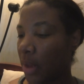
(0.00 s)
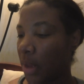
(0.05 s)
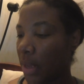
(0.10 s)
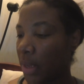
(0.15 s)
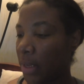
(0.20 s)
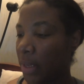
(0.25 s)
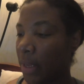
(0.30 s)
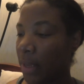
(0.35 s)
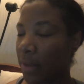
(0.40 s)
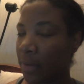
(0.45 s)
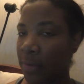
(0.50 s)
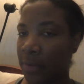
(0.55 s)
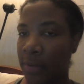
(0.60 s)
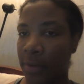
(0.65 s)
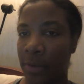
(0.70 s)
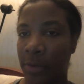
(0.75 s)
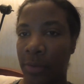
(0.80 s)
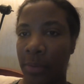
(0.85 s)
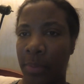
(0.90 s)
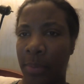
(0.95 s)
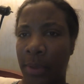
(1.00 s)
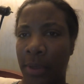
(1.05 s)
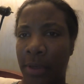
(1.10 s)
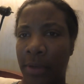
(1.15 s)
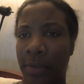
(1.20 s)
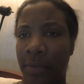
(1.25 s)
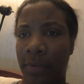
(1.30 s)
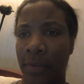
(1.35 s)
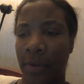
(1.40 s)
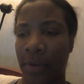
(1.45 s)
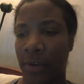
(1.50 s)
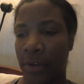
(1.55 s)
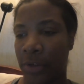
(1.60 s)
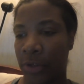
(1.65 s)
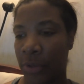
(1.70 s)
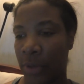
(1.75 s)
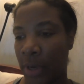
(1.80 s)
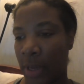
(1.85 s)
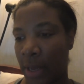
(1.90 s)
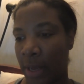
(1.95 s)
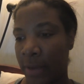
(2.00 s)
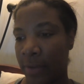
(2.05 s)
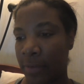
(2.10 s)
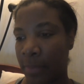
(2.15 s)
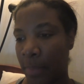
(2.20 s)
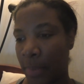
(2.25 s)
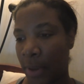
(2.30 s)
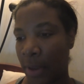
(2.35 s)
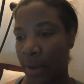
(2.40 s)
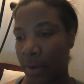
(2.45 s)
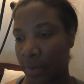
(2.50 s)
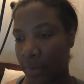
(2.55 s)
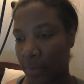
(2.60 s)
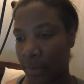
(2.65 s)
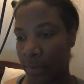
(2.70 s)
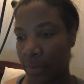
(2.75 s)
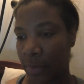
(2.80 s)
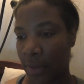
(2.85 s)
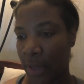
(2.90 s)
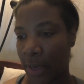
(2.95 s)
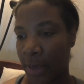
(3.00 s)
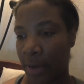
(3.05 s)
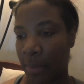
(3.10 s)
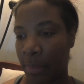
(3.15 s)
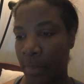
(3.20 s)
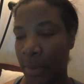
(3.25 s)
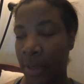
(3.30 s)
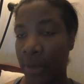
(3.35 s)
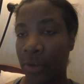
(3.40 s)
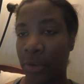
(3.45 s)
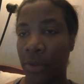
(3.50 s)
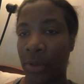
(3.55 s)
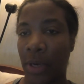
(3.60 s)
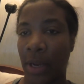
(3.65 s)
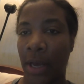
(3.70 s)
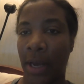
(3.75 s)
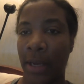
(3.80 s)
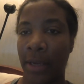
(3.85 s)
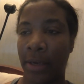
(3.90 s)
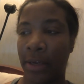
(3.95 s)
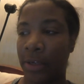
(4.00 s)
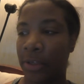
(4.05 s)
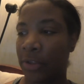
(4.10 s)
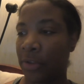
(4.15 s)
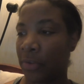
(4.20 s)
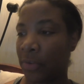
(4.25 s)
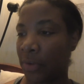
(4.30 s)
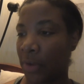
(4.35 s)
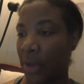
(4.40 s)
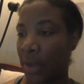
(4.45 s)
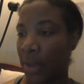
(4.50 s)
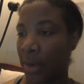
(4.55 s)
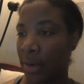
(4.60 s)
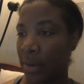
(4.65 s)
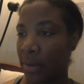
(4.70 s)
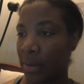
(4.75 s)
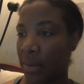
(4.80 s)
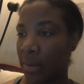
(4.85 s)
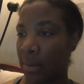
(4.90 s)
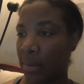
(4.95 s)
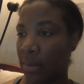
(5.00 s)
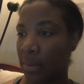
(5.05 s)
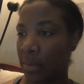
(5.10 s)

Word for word: I guess this would be considered July's box. It's like mid-July and I just got it.